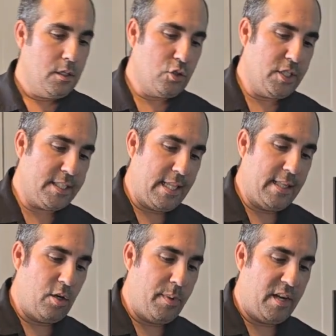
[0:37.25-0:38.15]
So just a
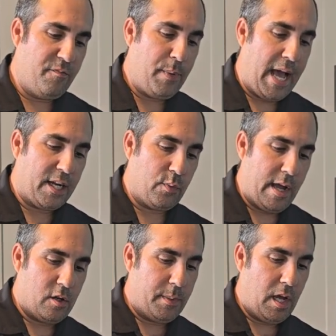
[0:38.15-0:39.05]
little bit of
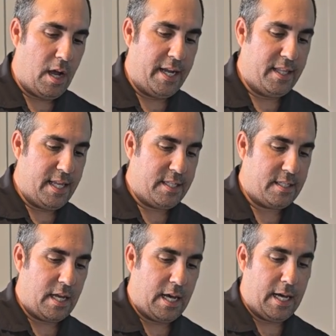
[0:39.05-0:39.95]
background behind
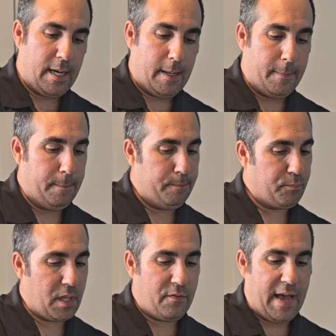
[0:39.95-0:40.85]
this.
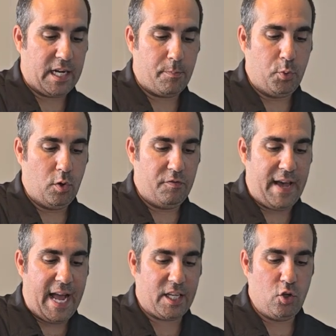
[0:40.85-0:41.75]
Had a pool
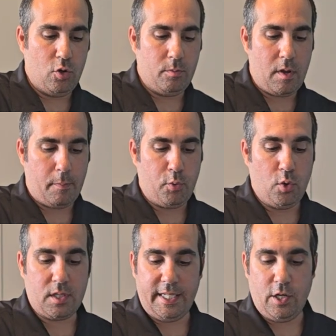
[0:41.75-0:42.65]

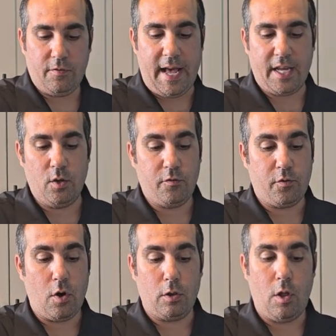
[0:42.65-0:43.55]
cleaner vacuum
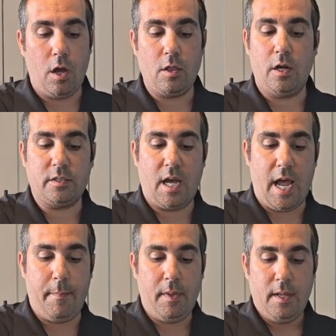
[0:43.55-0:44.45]
for a long
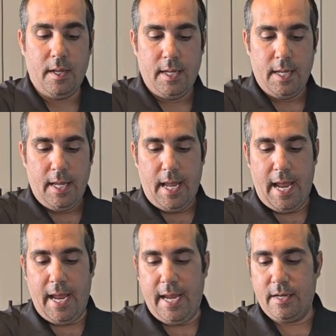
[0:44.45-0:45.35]
time,
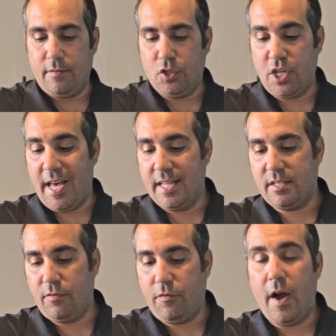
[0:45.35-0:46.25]
and
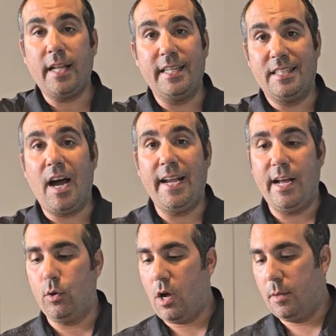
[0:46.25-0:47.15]
just finally died
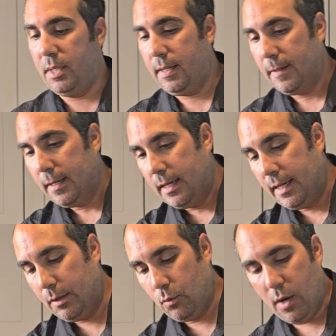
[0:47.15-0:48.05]
out on me.
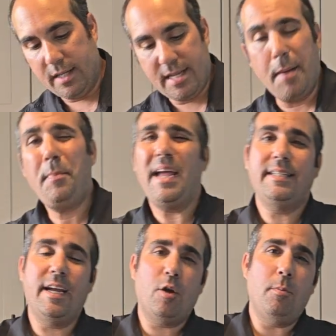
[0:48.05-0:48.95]
It was a
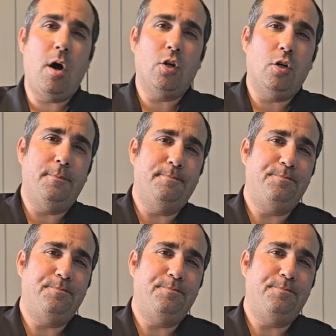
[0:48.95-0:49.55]
Pentair model.